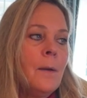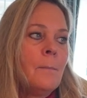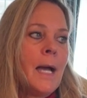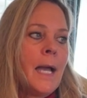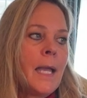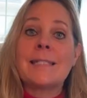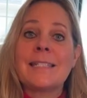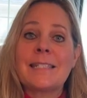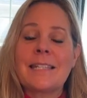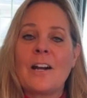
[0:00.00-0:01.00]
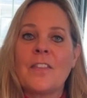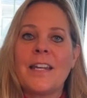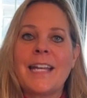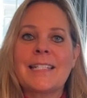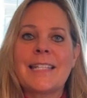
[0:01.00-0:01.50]
my scents, are the
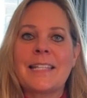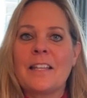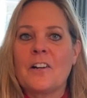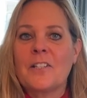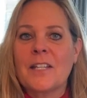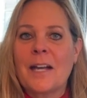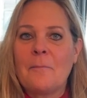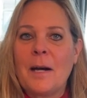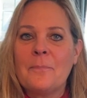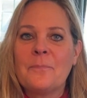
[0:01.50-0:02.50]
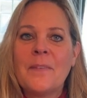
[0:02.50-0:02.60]
next thing that are to come up.